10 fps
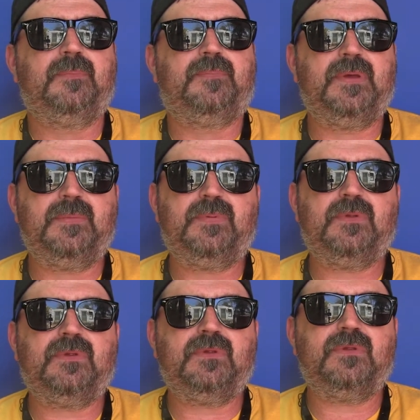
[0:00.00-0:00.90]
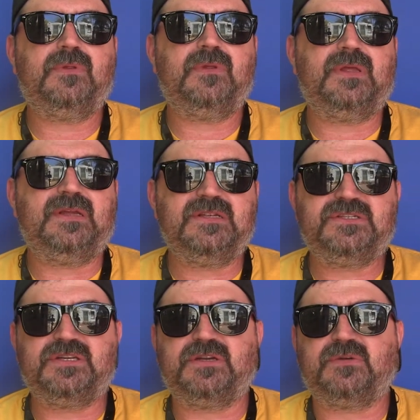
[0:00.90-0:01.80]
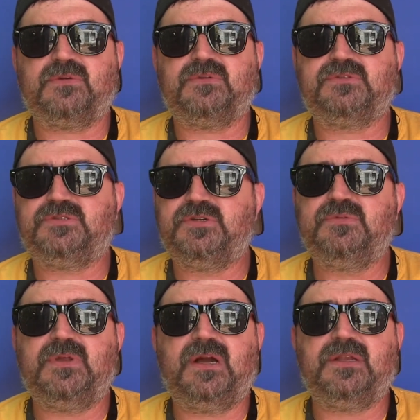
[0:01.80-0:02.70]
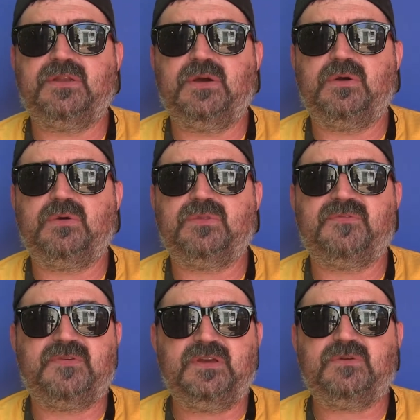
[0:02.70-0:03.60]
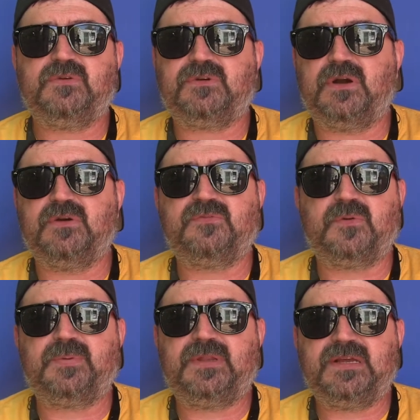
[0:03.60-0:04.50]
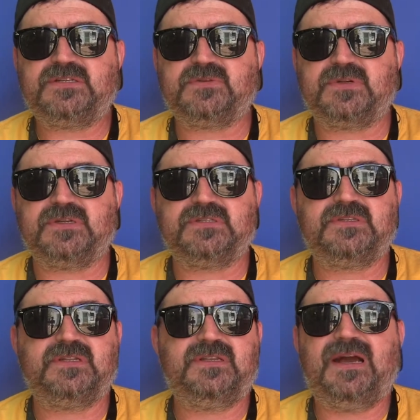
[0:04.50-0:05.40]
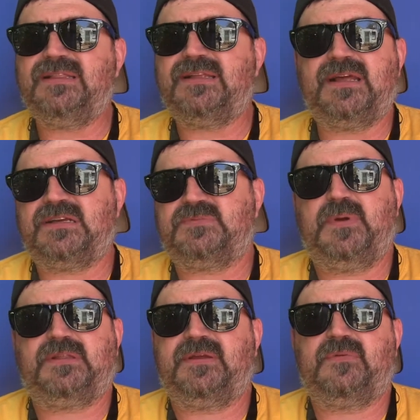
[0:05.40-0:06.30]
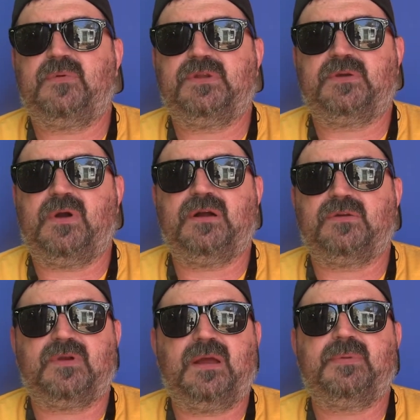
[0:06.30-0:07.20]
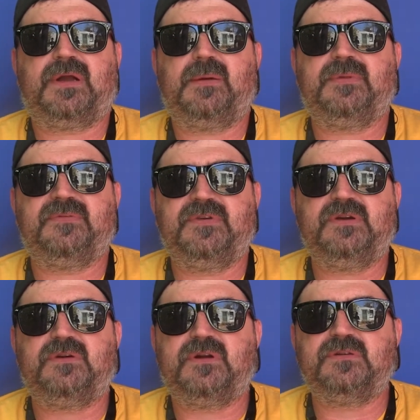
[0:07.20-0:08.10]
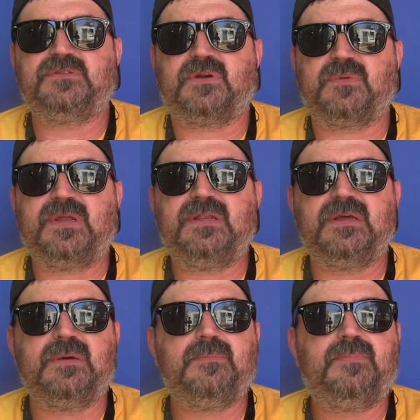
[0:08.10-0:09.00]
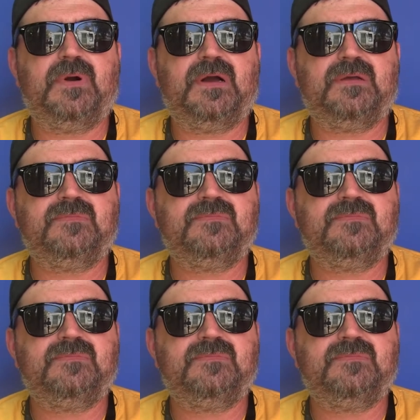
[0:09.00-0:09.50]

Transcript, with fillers: People in general do not know the vehicle code for pedestrians. And not that I expect everyone to go out and grab a copy of the vehicle code start reading it, but